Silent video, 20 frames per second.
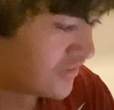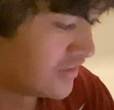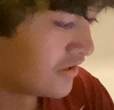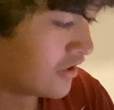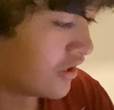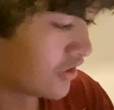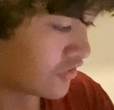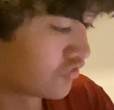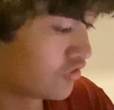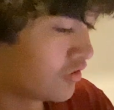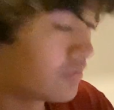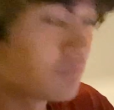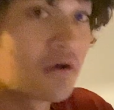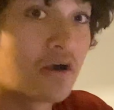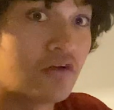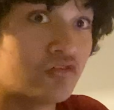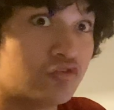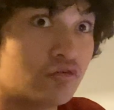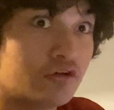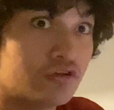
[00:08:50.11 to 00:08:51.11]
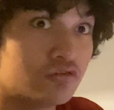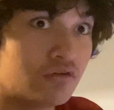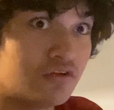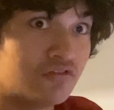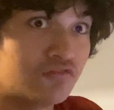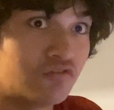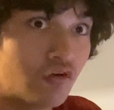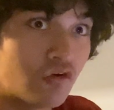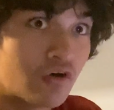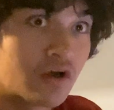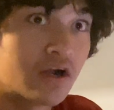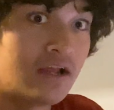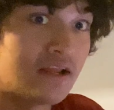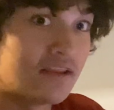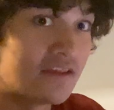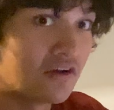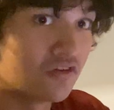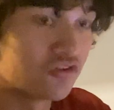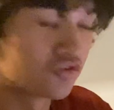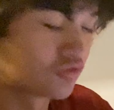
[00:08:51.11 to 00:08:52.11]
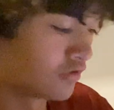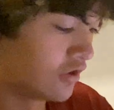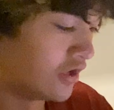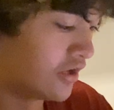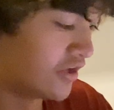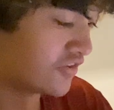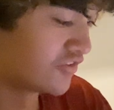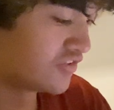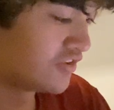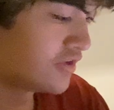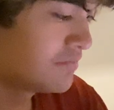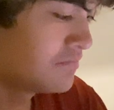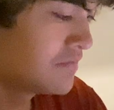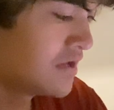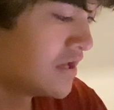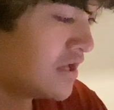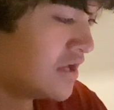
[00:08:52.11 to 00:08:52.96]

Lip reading: October of 2024. That was awesome.